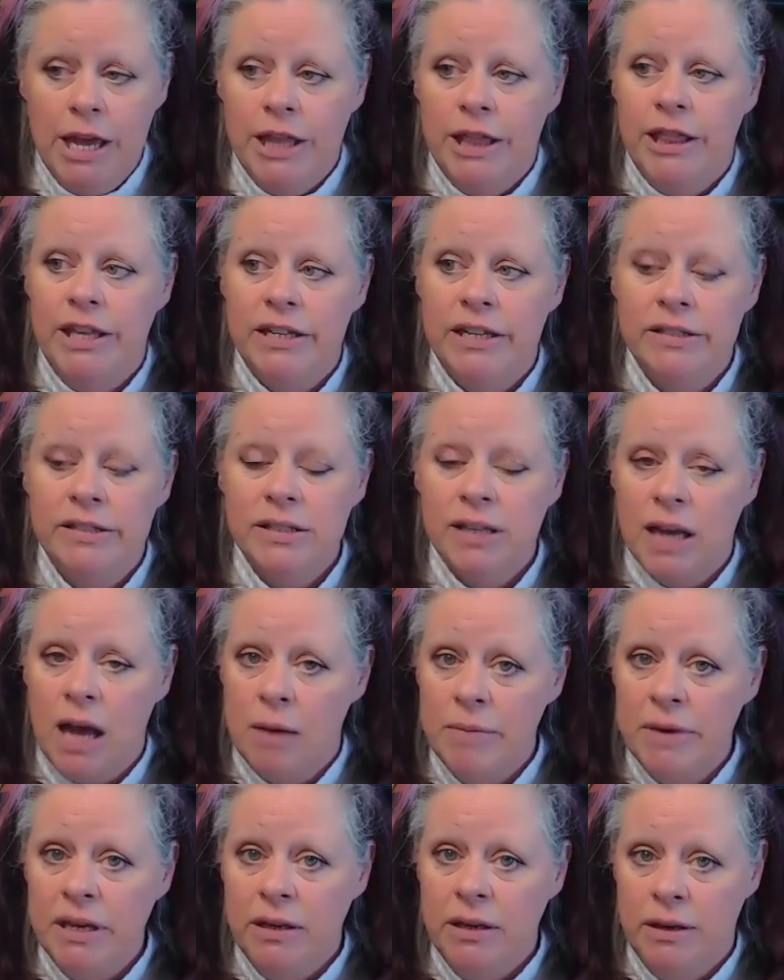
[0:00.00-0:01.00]
This
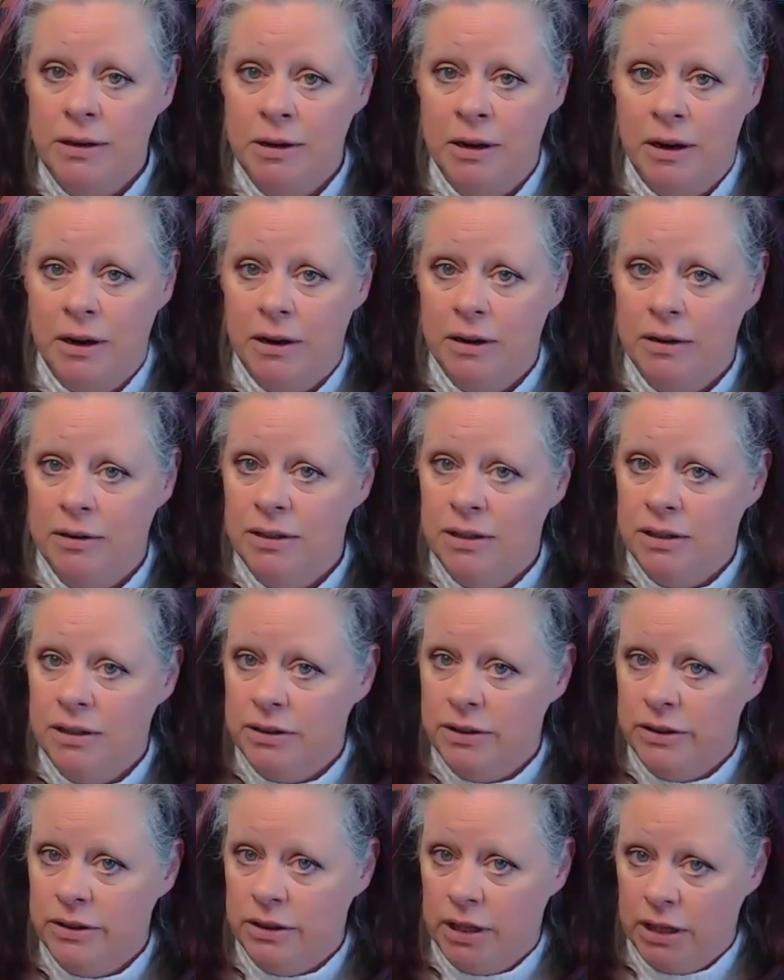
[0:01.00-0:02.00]
coming year,
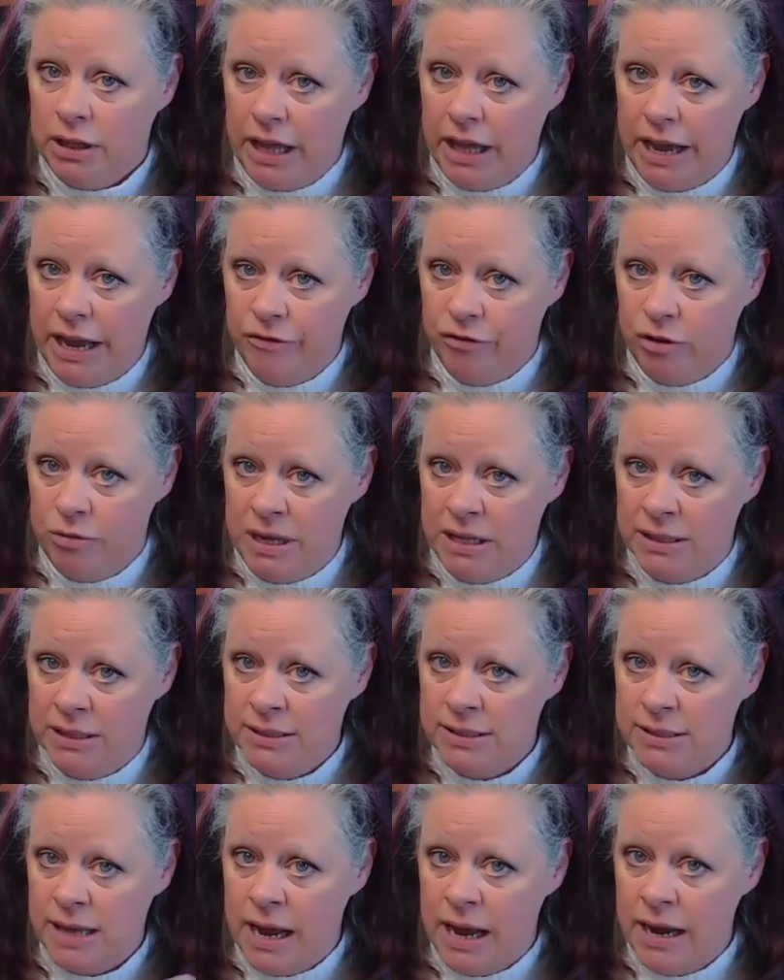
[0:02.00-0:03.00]
the light from
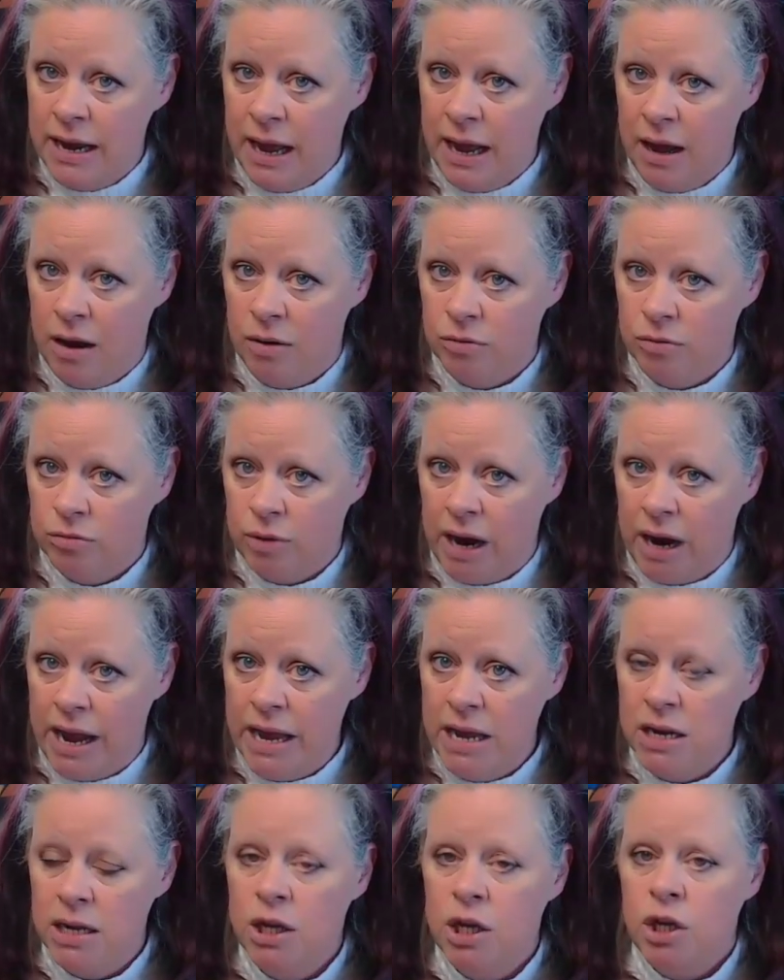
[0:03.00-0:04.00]
inside out,
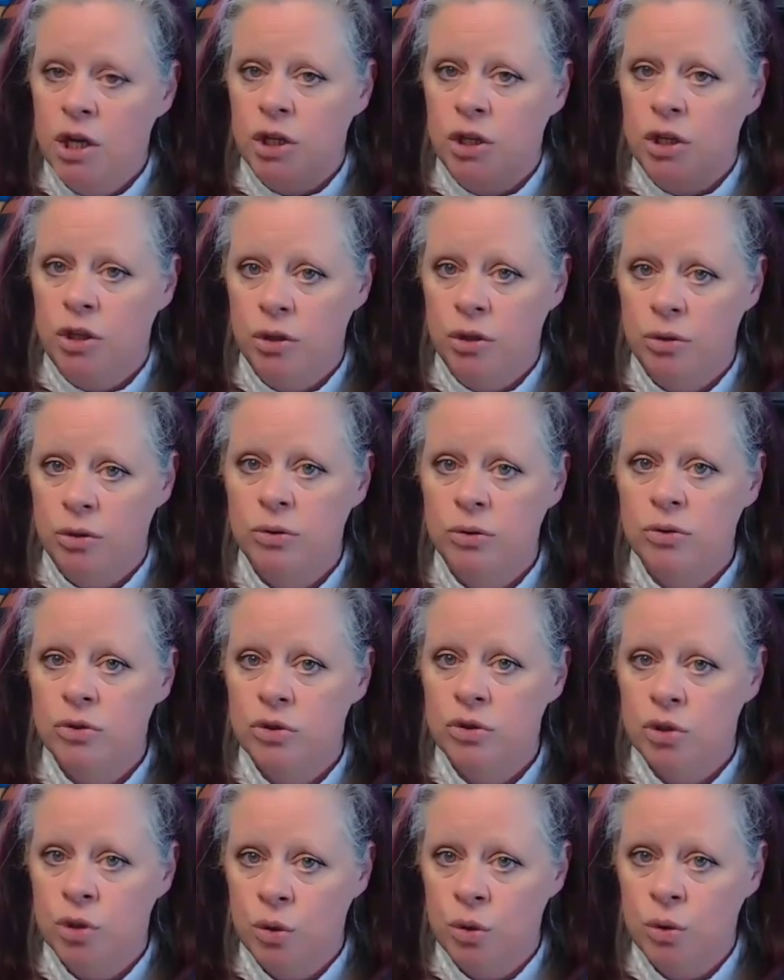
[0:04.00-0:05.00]
right?
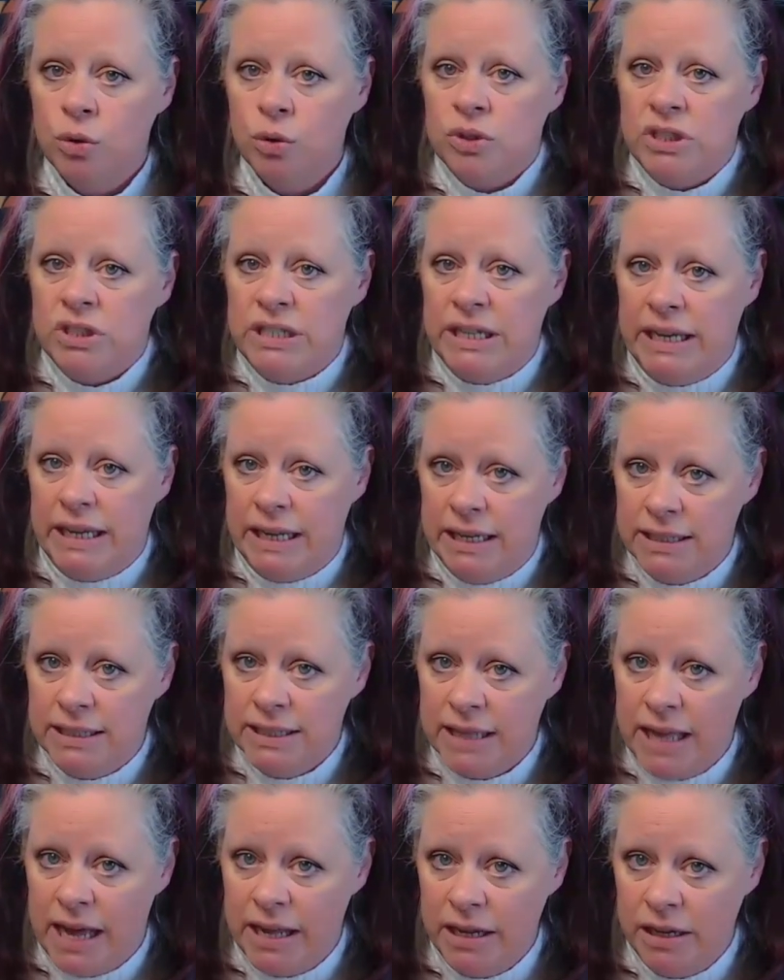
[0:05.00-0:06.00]
Use tools to get
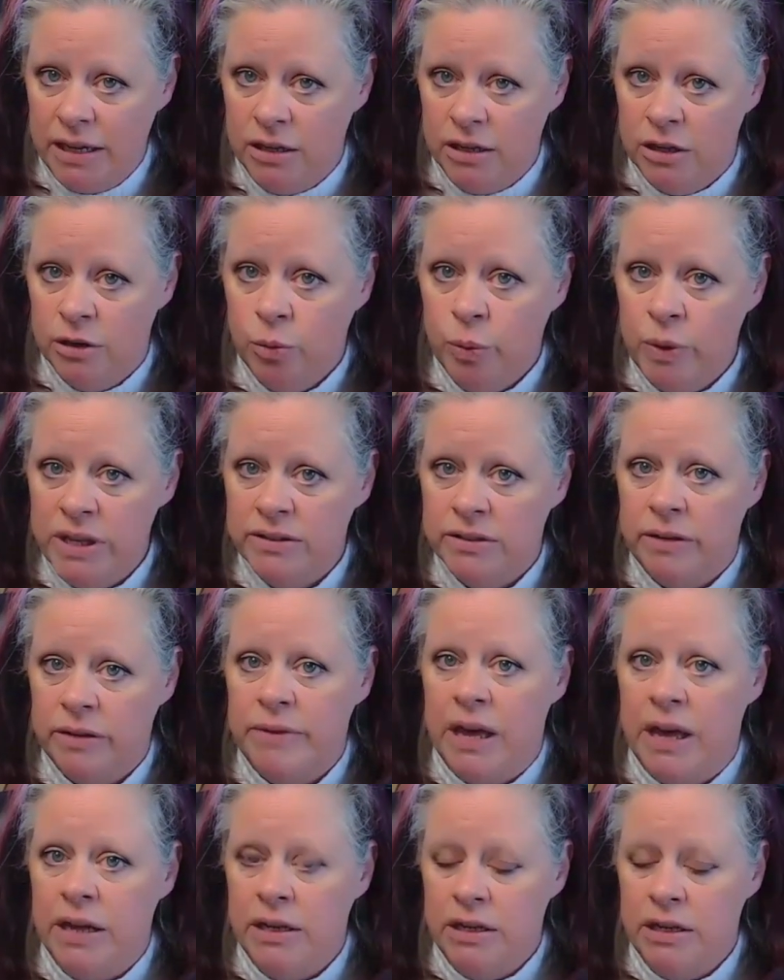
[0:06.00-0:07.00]
into that inner wisdom,
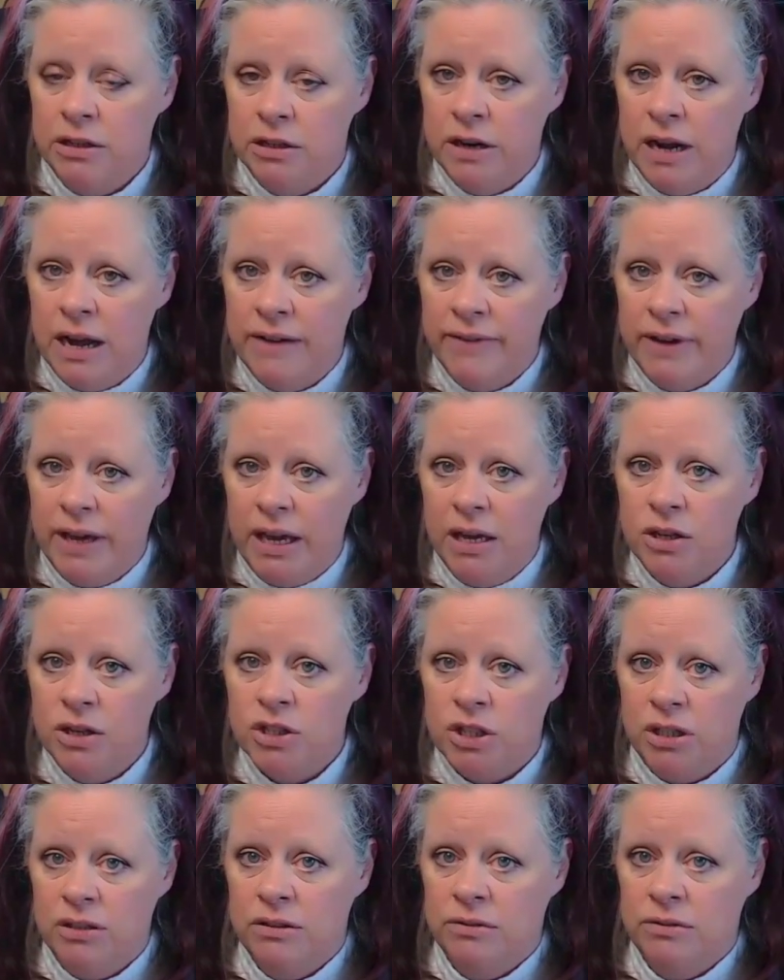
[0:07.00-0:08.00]
that inner
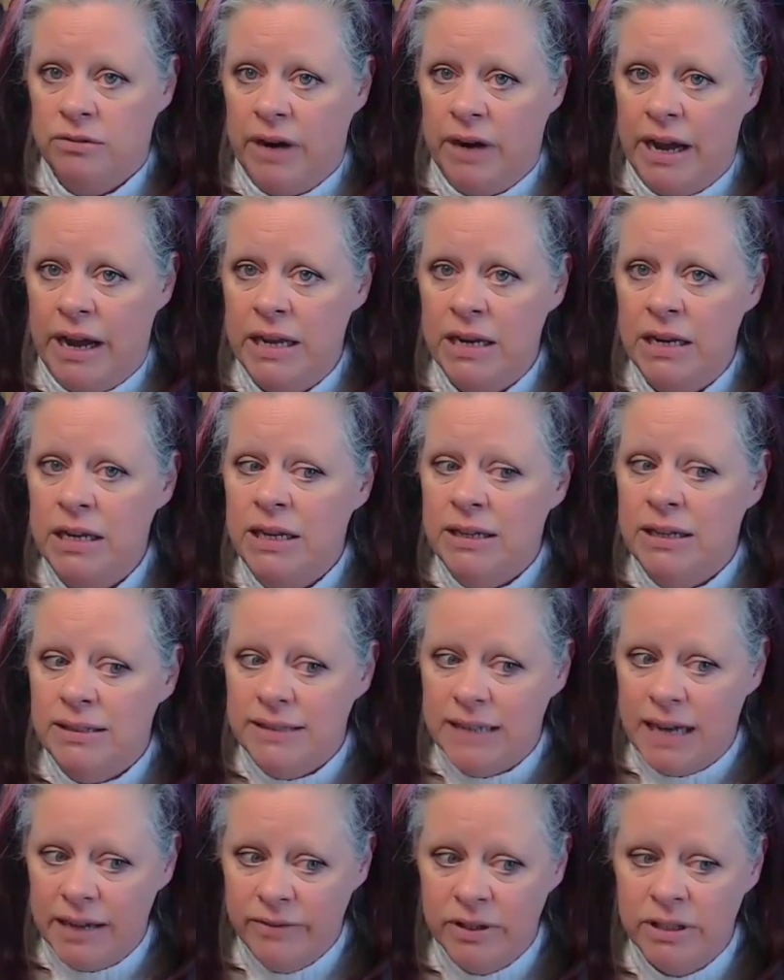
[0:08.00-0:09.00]
navigation, right?
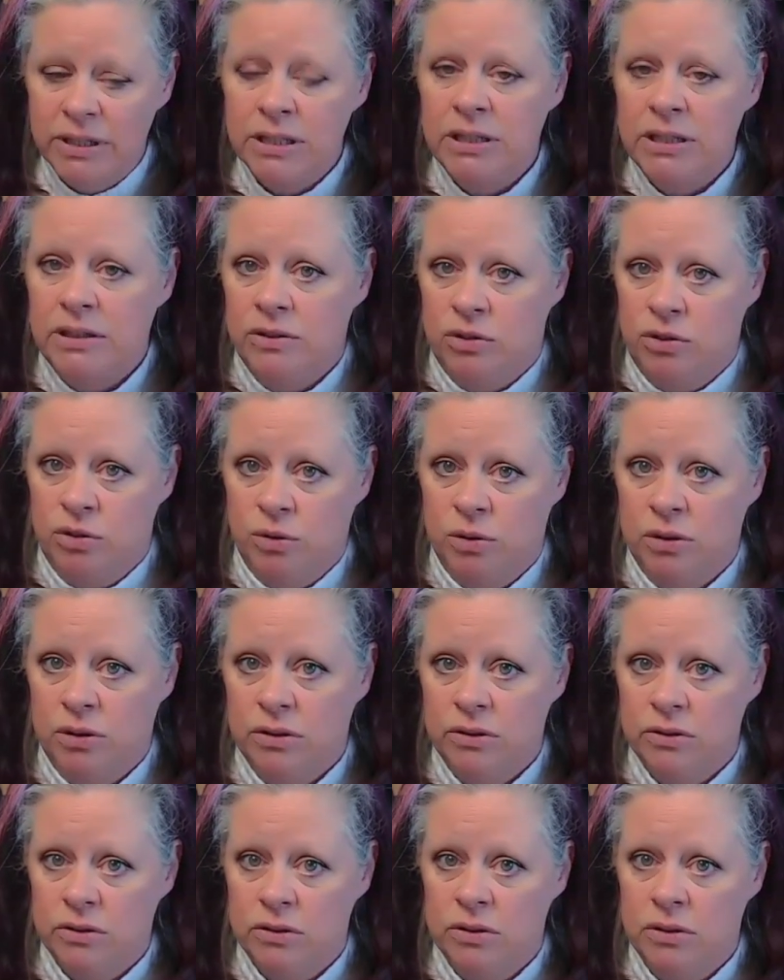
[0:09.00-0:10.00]
Dive into these
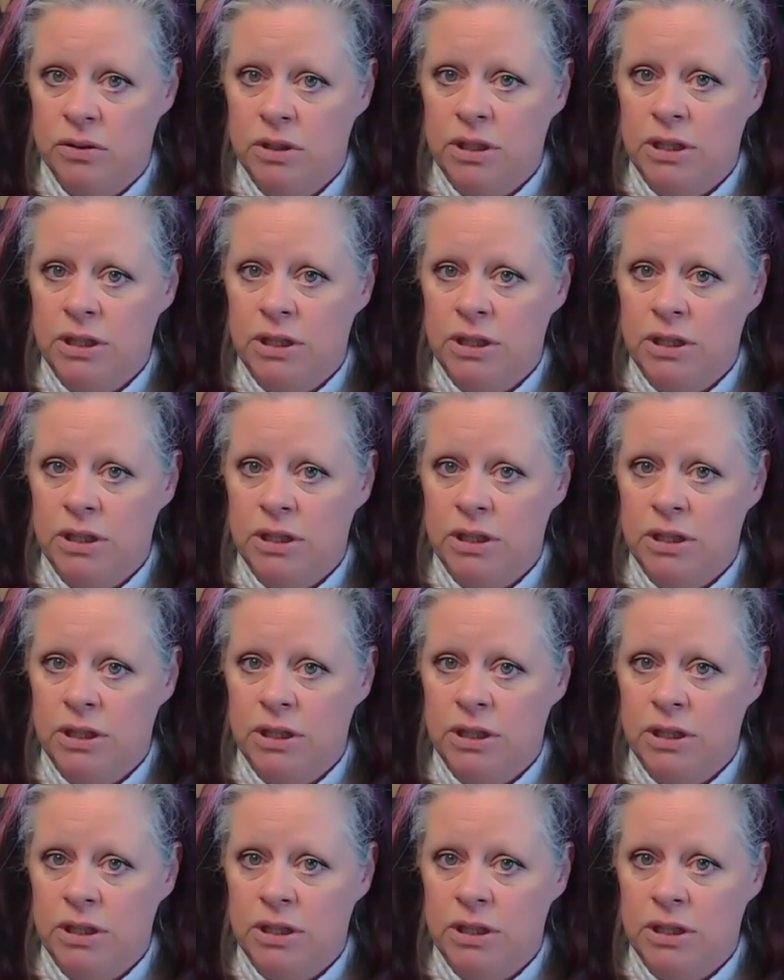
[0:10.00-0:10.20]
tools.